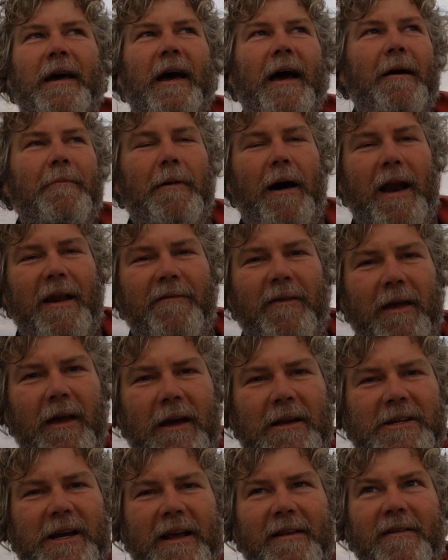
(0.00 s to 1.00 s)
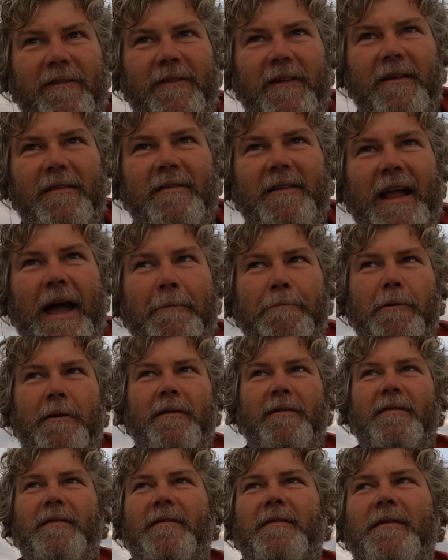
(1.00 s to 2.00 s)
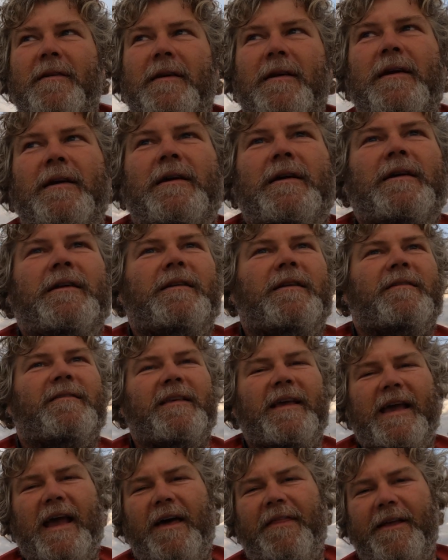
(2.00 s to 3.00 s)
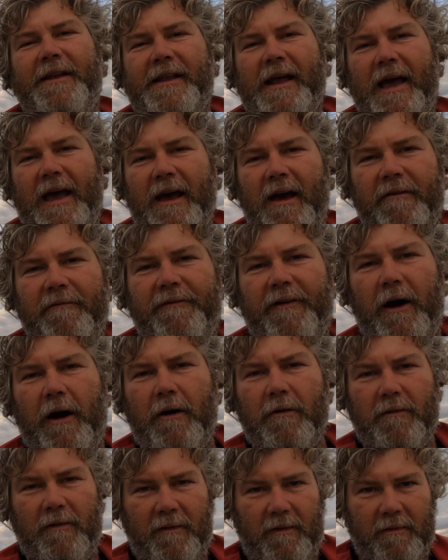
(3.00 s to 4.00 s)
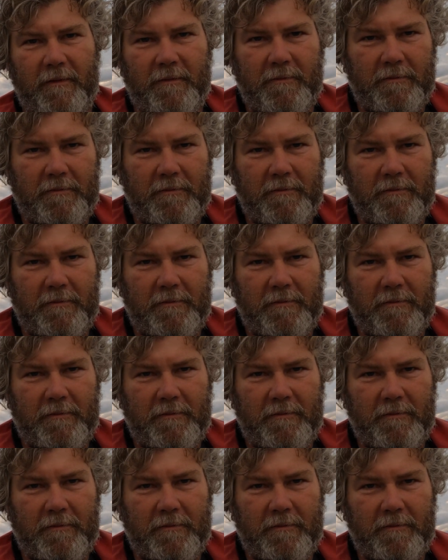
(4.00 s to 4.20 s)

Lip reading: Might even go chase a few snappers to see how the day unfolds.